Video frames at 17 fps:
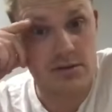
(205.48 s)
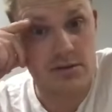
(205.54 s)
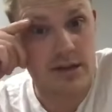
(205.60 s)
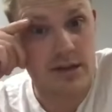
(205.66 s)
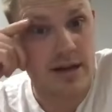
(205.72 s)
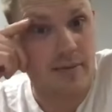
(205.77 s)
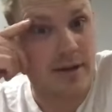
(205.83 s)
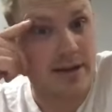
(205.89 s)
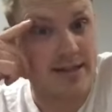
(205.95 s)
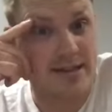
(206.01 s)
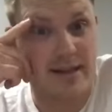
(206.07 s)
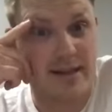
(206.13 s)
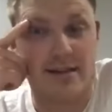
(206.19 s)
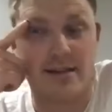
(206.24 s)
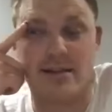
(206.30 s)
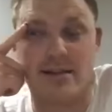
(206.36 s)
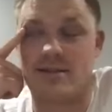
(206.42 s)
I got my
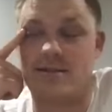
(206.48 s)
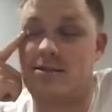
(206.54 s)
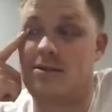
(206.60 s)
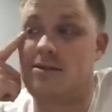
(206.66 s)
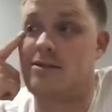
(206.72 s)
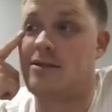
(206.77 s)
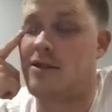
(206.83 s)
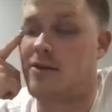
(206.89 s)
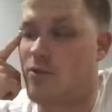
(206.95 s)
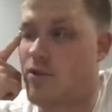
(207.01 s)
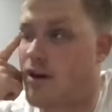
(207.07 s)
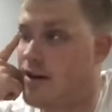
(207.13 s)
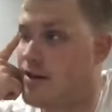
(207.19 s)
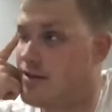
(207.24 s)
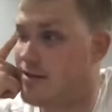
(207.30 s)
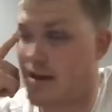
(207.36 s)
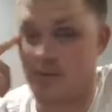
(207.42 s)
set list. I'm
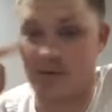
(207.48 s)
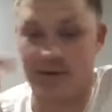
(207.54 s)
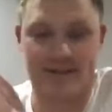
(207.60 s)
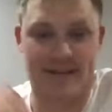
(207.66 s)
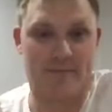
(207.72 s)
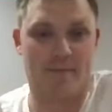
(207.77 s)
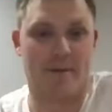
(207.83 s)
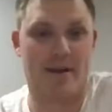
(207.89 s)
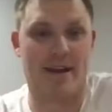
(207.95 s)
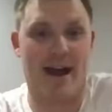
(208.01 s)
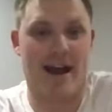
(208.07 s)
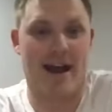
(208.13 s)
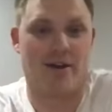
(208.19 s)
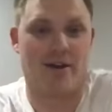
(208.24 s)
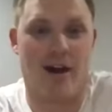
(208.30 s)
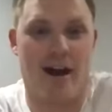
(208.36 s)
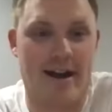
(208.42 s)
ready. I'm going to sing
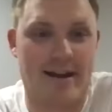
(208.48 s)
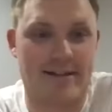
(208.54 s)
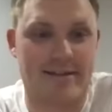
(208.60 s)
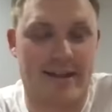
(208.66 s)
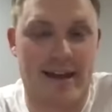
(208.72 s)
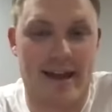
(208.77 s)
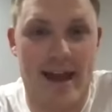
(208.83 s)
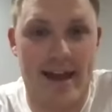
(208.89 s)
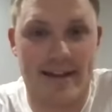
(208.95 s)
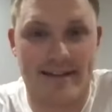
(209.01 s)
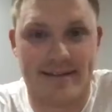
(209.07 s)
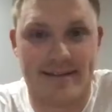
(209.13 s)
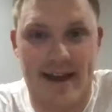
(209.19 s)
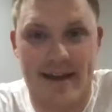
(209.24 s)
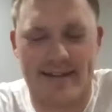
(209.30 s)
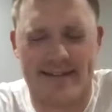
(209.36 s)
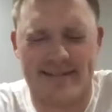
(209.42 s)
Midnight Cry like Hayden
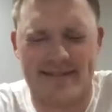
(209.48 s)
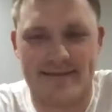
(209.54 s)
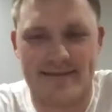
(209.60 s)
sang.